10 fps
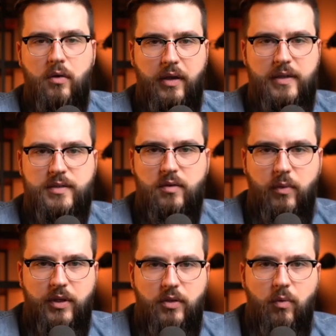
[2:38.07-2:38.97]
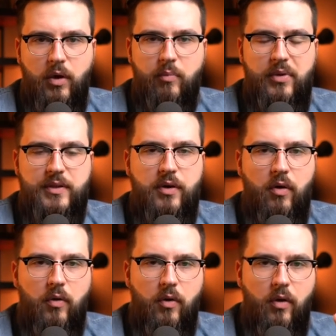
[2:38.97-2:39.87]
Okay, so when you want to build your
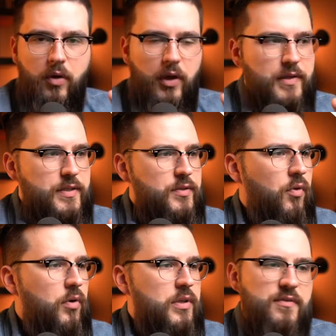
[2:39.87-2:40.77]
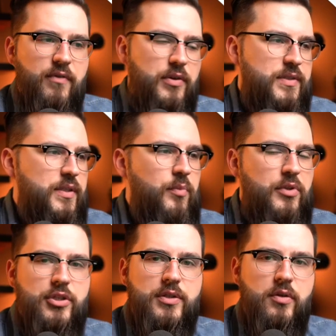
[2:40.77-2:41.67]
own online store, it's very simple.
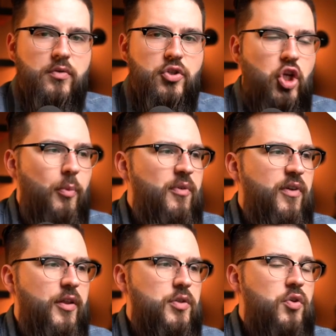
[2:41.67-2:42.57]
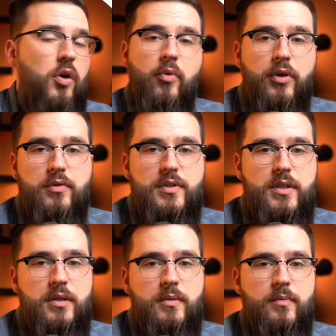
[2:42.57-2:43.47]
Just go to shopify.com or use
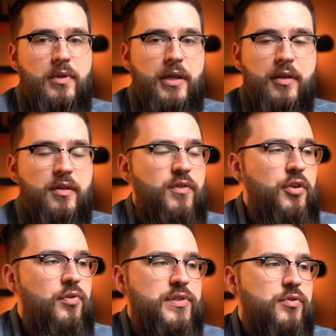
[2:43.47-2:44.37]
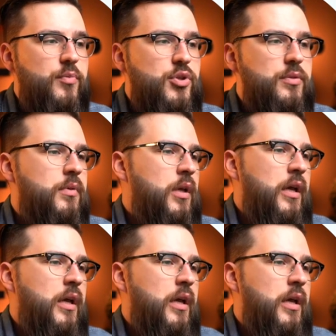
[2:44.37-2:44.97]
the link in the video description.